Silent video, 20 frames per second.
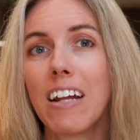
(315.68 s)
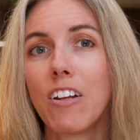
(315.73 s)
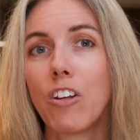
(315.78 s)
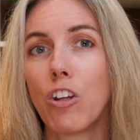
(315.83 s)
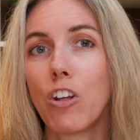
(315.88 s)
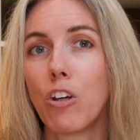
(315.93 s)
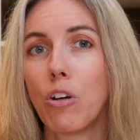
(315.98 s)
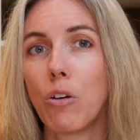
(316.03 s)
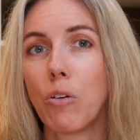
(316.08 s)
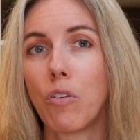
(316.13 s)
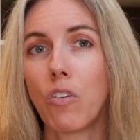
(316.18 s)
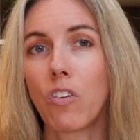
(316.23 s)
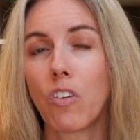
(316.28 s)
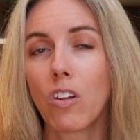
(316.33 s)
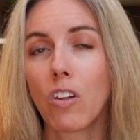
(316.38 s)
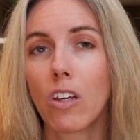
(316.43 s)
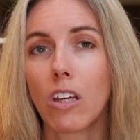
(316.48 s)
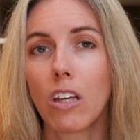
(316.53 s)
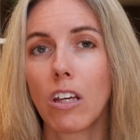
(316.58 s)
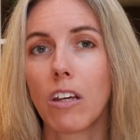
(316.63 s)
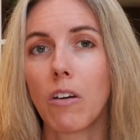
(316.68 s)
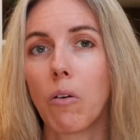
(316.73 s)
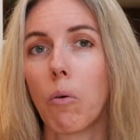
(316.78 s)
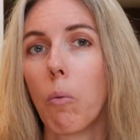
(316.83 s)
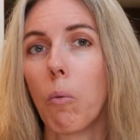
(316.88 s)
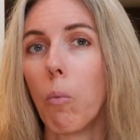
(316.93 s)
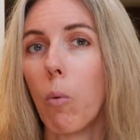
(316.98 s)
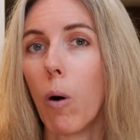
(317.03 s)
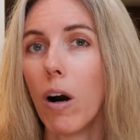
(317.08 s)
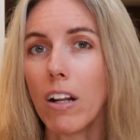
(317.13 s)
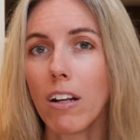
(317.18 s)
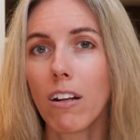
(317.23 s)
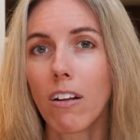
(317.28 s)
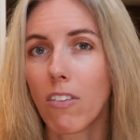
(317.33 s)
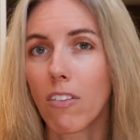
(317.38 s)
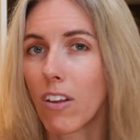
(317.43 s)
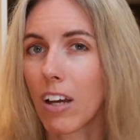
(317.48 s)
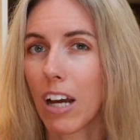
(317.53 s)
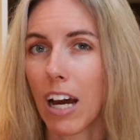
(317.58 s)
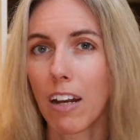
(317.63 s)
to see what
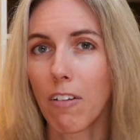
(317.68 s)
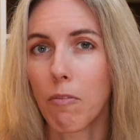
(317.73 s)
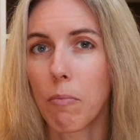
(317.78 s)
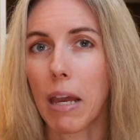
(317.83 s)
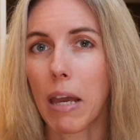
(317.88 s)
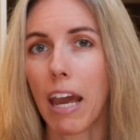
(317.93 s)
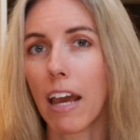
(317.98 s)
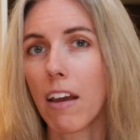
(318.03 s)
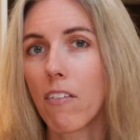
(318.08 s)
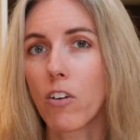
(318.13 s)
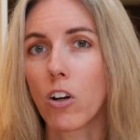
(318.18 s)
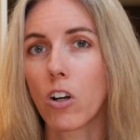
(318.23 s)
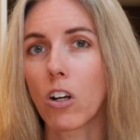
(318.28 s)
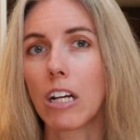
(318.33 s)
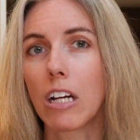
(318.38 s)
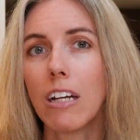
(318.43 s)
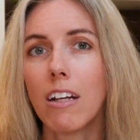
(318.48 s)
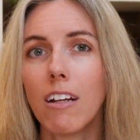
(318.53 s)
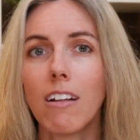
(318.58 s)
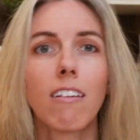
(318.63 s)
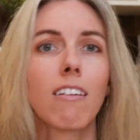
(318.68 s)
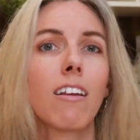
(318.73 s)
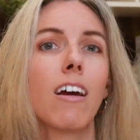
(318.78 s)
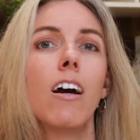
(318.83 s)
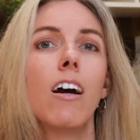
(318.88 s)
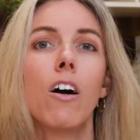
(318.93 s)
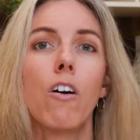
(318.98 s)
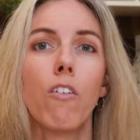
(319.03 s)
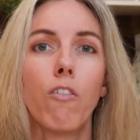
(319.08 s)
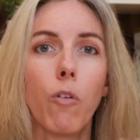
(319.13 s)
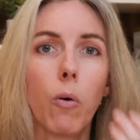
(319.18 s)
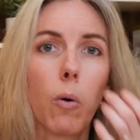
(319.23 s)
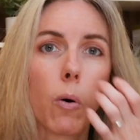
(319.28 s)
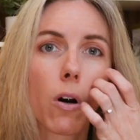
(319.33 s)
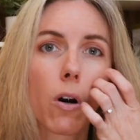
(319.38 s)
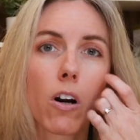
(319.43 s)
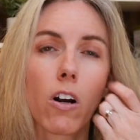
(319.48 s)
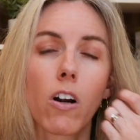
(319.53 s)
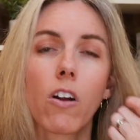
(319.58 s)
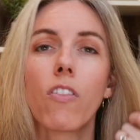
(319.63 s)
the kind of behavior is
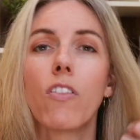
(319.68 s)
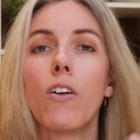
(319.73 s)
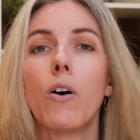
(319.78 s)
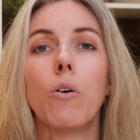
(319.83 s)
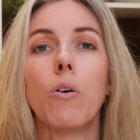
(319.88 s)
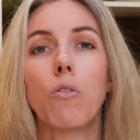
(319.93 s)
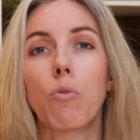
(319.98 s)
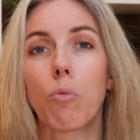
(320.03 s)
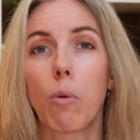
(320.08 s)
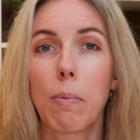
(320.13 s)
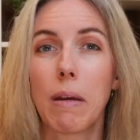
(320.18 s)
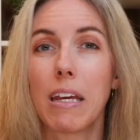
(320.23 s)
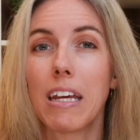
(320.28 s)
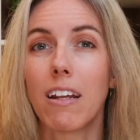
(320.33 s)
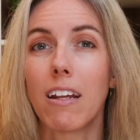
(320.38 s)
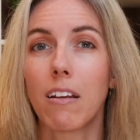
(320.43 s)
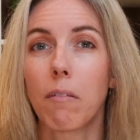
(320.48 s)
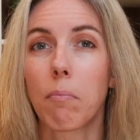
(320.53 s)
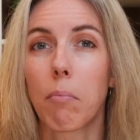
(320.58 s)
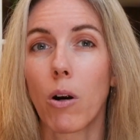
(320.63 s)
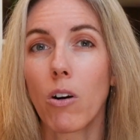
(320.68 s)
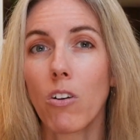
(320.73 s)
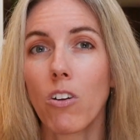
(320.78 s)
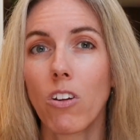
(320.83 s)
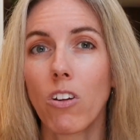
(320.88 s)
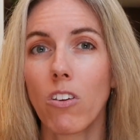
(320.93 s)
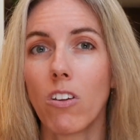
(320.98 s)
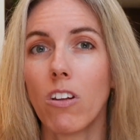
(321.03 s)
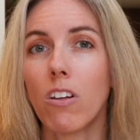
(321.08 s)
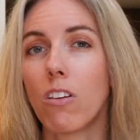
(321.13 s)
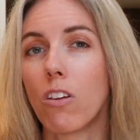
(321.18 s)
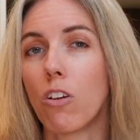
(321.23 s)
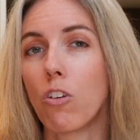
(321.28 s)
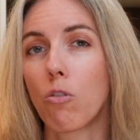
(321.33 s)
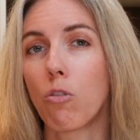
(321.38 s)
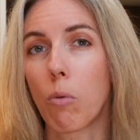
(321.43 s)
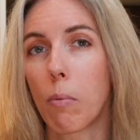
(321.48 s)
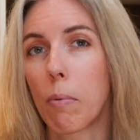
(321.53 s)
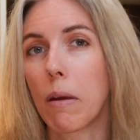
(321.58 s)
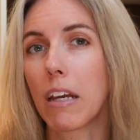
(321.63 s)
for those repeat purchases,
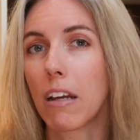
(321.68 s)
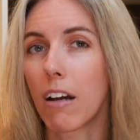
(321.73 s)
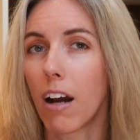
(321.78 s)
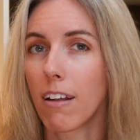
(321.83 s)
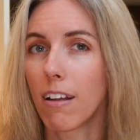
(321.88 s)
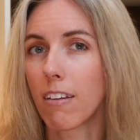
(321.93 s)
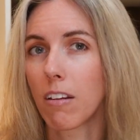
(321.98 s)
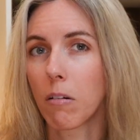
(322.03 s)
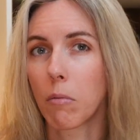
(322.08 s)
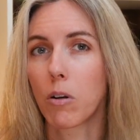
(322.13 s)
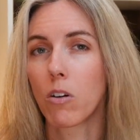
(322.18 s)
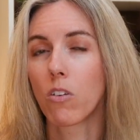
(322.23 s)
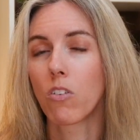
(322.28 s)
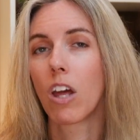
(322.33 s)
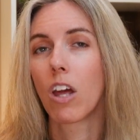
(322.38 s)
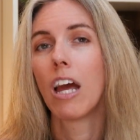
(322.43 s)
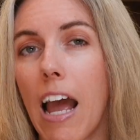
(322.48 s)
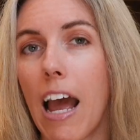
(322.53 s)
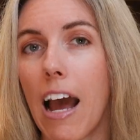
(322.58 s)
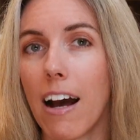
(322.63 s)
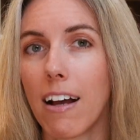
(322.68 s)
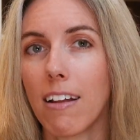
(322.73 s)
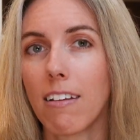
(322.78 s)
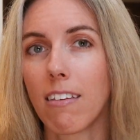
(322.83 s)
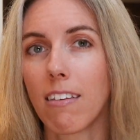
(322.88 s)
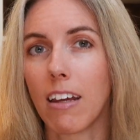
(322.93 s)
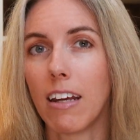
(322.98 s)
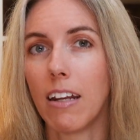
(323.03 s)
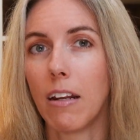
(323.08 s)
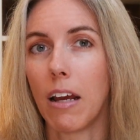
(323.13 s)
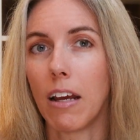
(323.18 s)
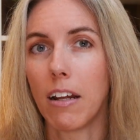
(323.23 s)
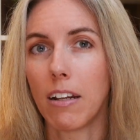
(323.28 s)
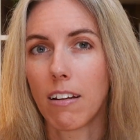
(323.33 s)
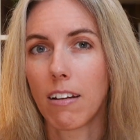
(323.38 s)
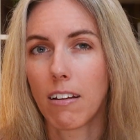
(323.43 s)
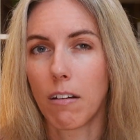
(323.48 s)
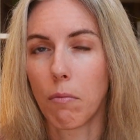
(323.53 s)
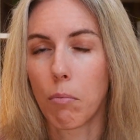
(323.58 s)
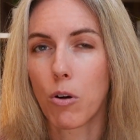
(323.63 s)
those repeat customers, as
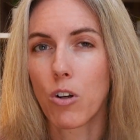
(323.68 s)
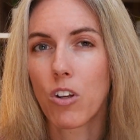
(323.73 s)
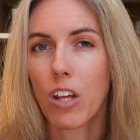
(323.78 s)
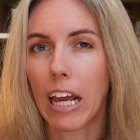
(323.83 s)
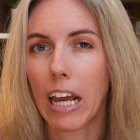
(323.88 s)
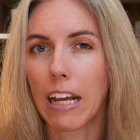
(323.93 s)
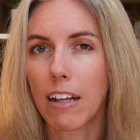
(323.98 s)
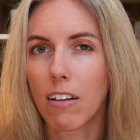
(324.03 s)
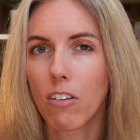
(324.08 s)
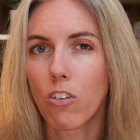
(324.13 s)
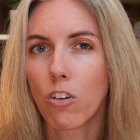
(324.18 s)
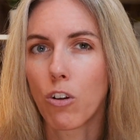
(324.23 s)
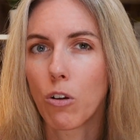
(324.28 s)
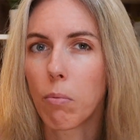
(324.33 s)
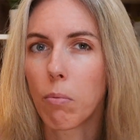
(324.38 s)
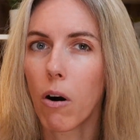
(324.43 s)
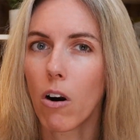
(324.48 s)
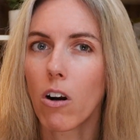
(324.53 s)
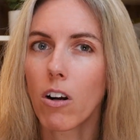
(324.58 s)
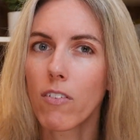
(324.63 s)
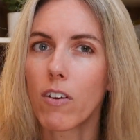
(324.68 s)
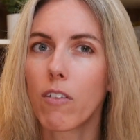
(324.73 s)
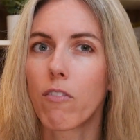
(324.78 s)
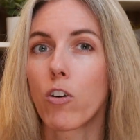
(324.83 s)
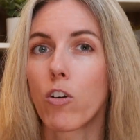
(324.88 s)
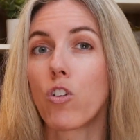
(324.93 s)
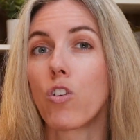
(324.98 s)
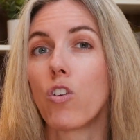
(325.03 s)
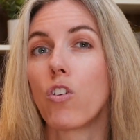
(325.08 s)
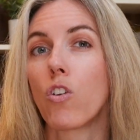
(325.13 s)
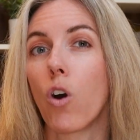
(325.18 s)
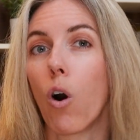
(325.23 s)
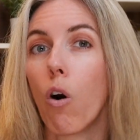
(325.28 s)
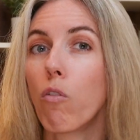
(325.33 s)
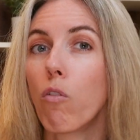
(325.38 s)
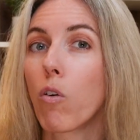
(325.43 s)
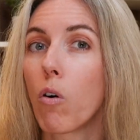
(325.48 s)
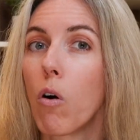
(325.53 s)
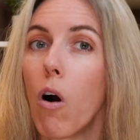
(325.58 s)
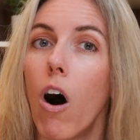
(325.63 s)
it pertains to part of it versus
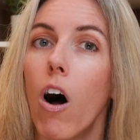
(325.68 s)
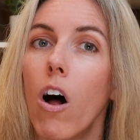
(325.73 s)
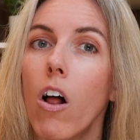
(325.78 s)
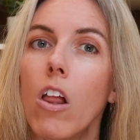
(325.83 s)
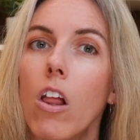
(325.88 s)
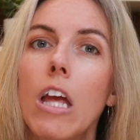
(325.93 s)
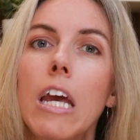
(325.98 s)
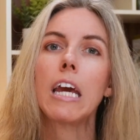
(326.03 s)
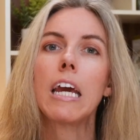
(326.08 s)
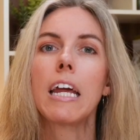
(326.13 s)
overall.